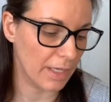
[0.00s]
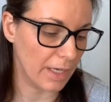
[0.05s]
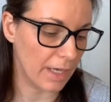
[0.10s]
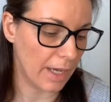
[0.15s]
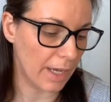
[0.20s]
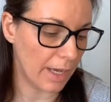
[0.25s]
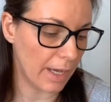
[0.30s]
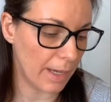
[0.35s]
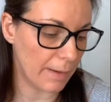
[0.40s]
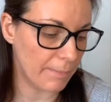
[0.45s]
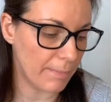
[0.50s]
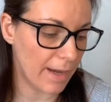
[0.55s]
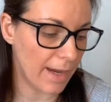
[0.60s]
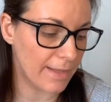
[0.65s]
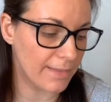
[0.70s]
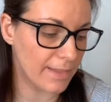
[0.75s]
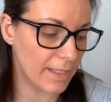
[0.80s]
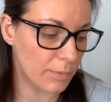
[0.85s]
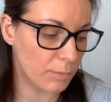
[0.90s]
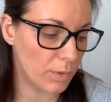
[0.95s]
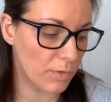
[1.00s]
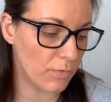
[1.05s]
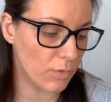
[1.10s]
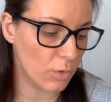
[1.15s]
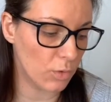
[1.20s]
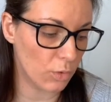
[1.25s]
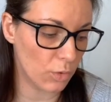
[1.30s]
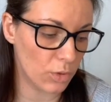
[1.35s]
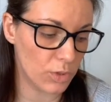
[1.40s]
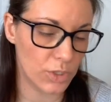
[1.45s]
And then we've
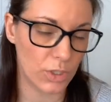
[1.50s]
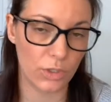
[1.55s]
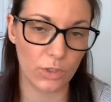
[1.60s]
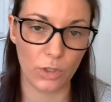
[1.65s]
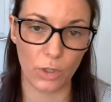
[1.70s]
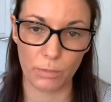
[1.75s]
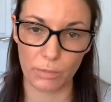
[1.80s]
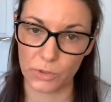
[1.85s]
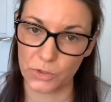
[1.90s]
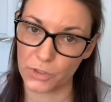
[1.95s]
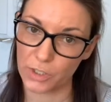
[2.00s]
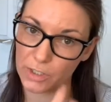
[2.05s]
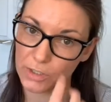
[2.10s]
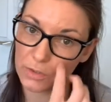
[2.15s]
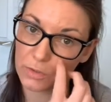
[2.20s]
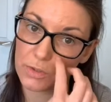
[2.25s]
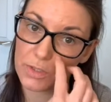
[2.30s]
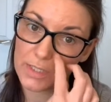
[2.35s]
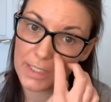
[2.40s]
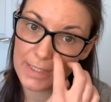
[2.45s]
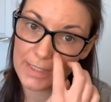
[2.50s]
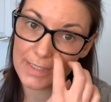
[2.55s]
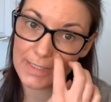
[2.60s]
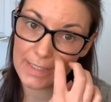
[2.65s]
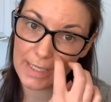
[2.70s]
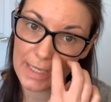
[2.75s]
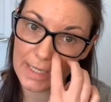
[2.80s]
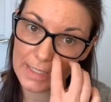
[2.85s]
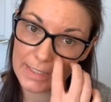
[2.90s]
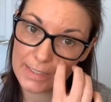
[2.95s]
also got matrixyl sin
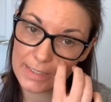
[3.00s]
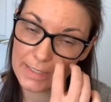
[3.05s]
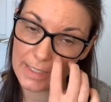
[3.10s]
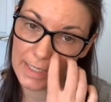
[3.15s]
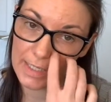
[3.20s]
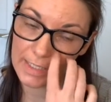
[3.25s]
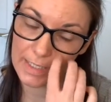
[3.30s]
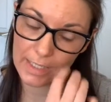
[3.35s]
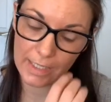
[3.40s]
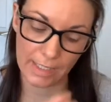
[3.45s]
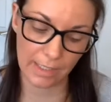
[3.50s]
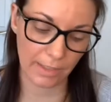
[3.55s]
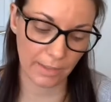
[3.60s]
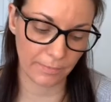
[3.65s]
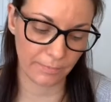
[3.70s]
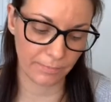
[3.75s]
6 in here,